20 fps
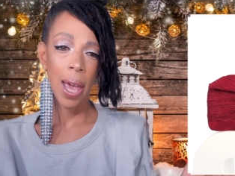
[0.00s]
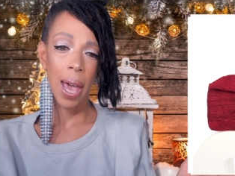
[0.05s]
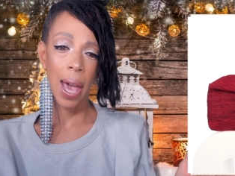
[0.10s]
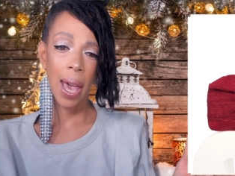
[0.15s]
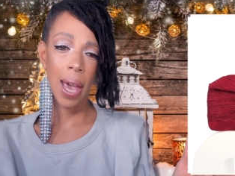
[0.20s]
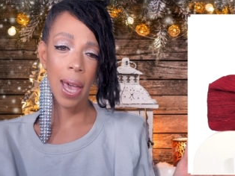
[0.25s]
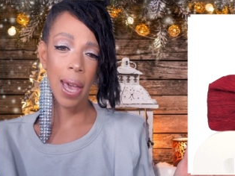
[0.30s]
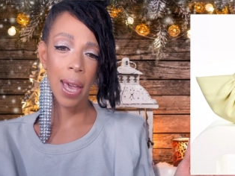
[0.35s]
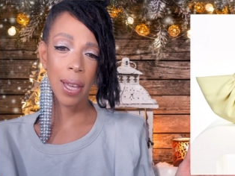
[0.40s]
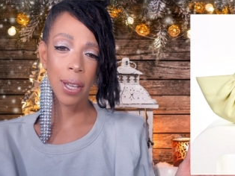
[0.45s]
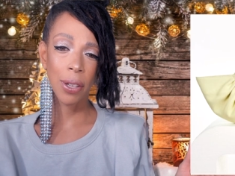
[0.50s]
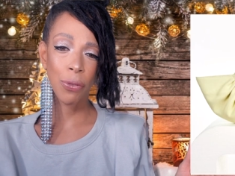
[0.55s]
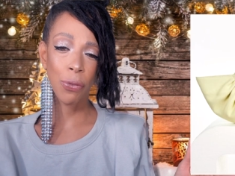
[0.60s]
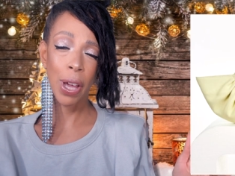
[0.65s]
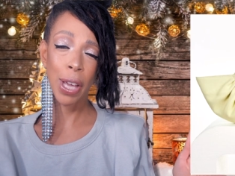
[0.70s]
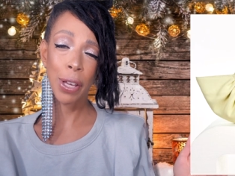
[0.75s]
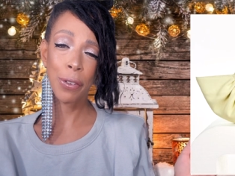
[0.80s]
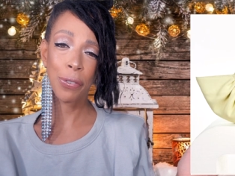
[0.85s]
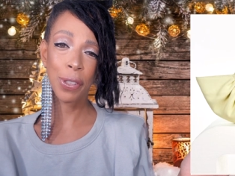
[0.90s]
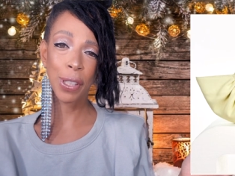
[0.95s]
and
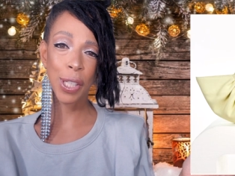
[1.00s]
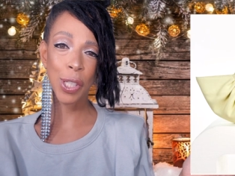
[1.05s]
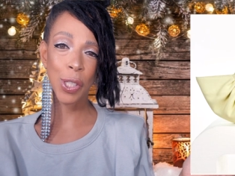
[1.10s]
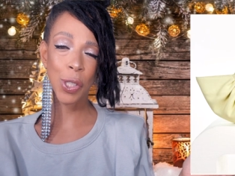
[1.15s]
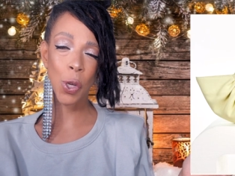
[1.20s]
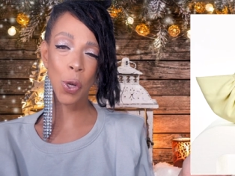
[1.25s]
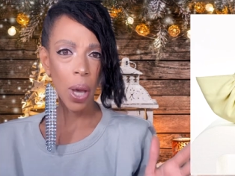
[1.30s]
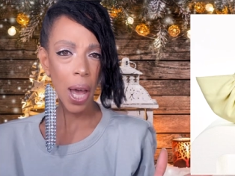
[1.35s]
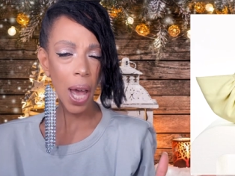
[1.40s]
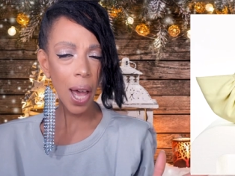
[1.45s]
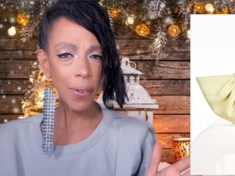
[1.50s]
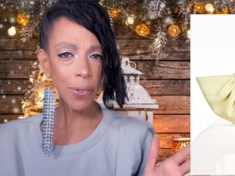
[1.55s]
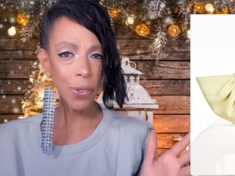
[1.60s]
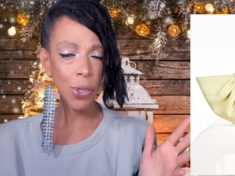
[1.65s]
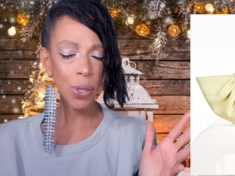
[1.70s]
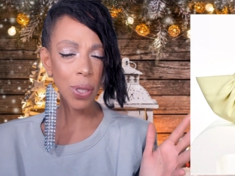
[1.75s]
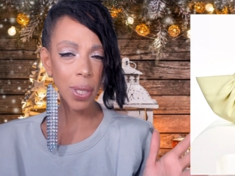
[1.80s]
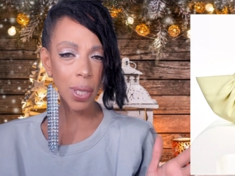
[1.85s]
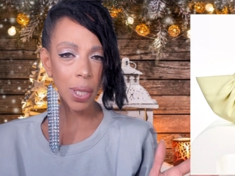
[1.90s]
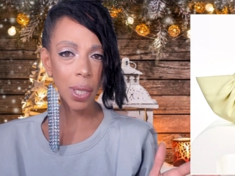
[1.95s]
rightfully so back
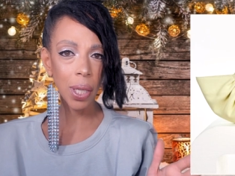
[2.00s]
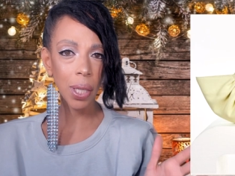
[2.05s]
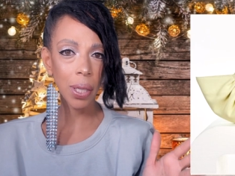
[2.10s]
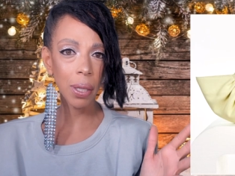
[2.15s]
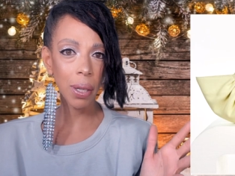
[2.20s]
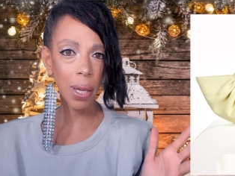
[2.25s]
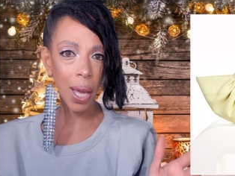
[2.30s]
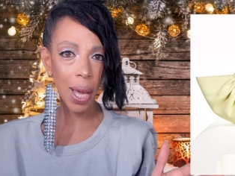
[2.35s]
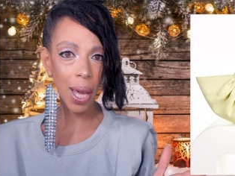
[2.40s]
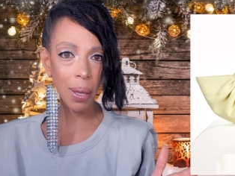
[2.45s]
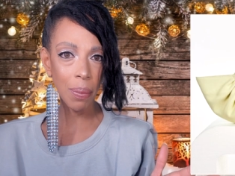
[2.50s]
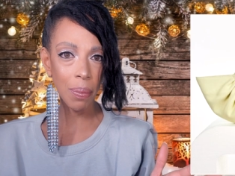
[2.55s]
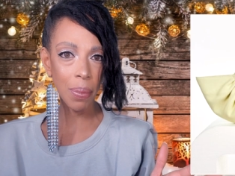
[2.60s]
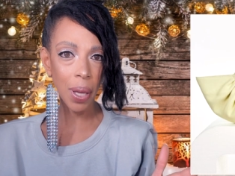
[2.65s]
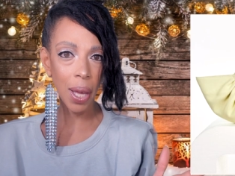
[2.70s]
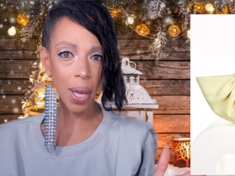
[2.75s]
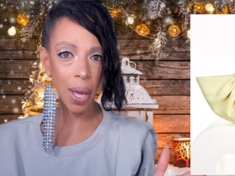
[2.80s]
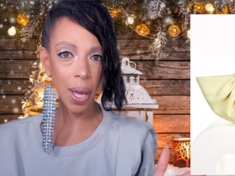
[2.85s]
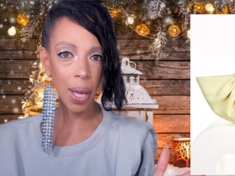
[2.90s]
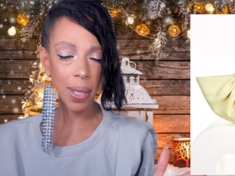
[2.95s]
to see their
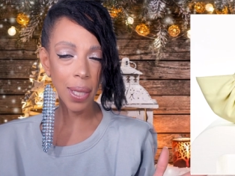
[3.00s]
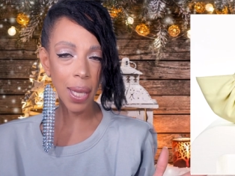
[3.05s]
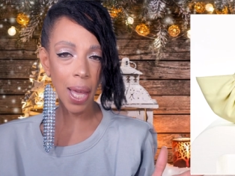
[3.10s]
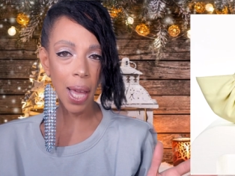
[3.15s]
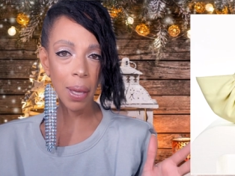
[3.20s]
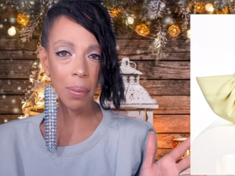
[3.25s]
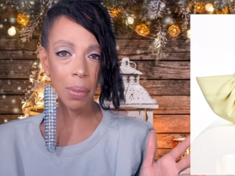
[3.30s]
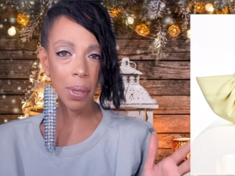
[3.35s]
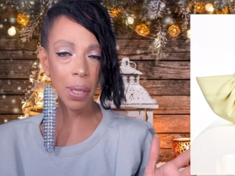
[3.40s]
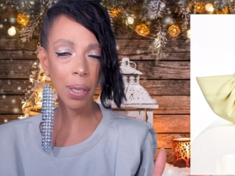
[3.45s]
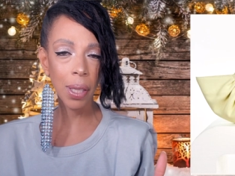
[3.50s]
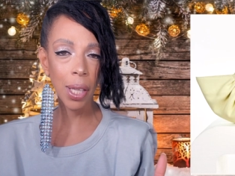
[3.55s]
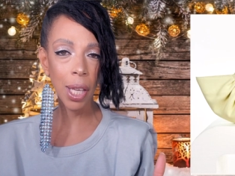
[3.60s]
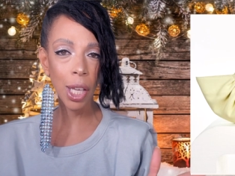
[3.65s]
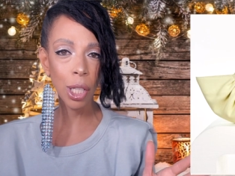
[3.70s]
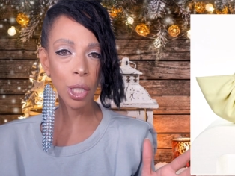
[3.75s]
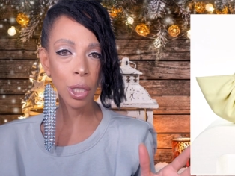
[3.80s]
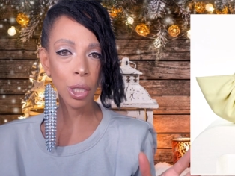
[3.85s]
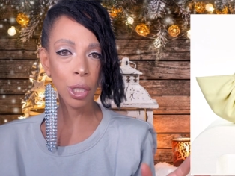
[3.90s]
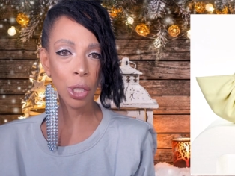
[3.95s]
handbags i mean
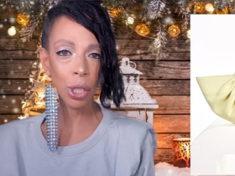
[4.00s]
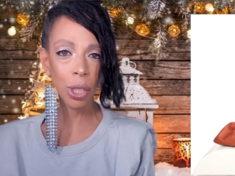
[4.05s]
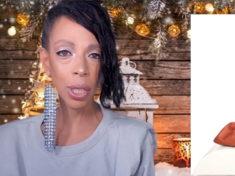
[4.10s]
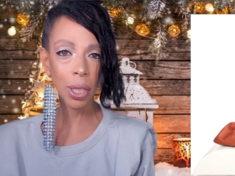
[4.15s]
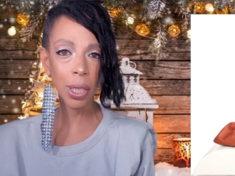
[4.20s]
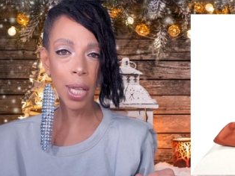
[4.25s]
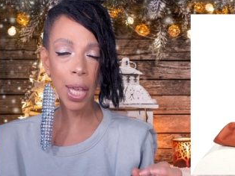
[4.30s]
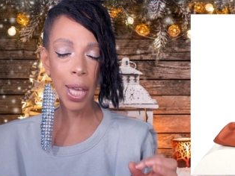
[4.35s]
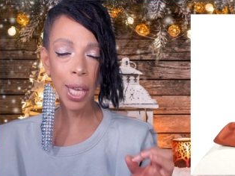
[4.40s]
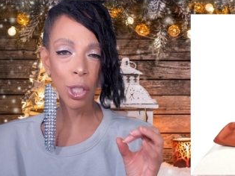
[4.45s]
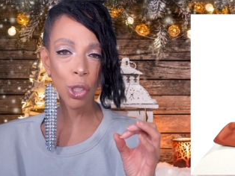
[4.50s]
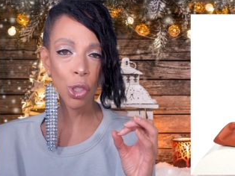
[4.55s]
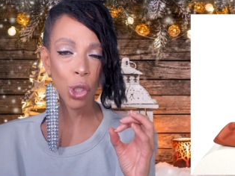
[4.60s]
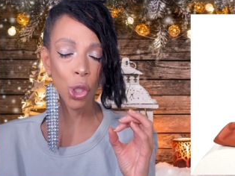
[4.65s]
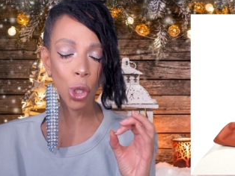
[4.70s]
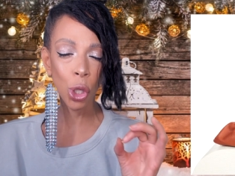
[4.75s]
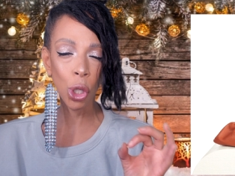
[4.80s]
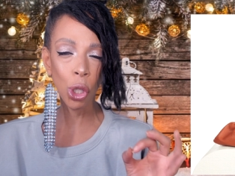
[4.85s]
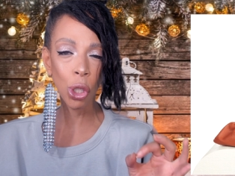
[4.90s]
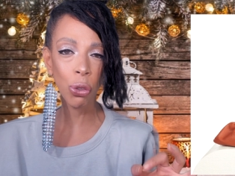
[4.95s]
they look like
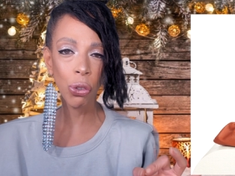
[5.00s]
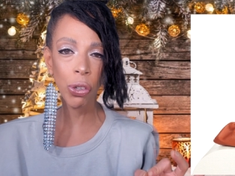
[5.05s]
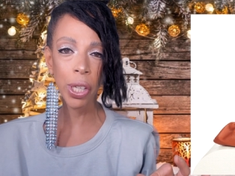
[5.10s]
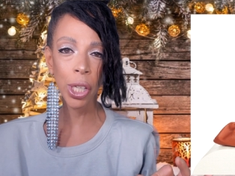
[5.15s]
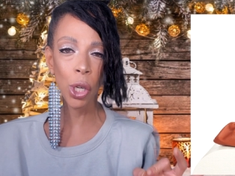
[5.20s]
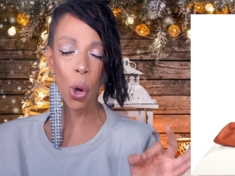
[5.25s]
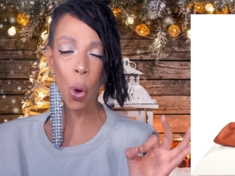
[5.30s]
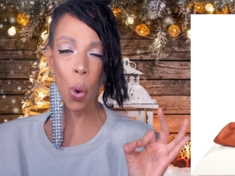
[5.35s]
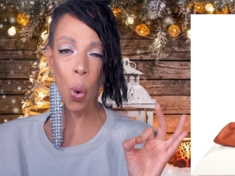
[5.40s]
jewelry